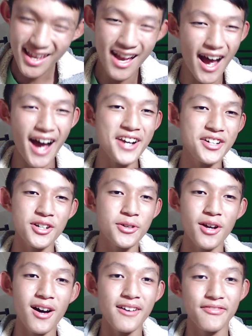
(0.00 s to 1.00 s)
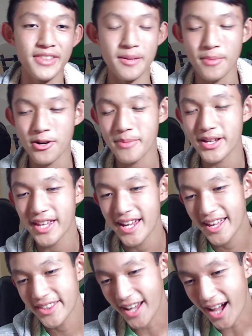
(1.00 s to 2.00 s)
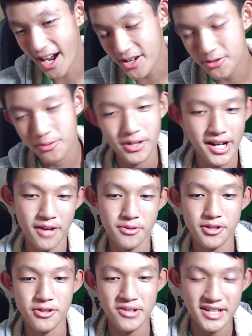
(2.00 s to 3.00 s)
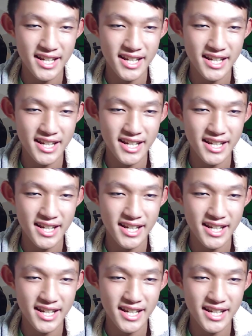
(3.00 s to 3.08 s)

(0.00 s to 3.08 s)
I showed off the moment that I knew what I was doing,